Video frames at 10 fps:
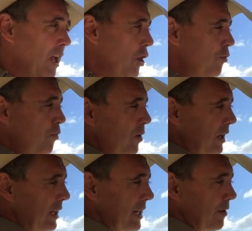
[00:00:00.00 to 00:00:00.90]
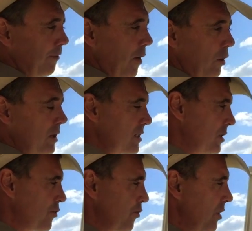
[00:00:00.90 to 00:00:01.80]
you really need to focus
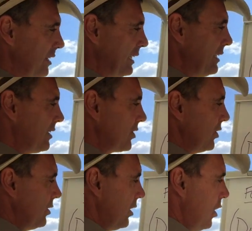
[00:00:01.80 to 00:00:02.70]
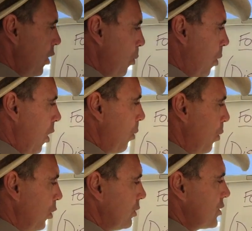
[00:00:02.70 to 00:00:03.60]
and drill into what
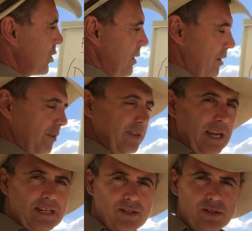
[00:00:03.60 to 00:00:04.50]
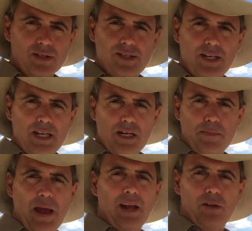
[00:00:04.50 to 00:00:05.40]
would $200,000 sitting in
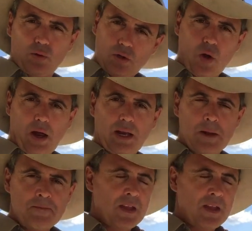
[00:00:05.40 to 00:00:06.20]
your bank look like.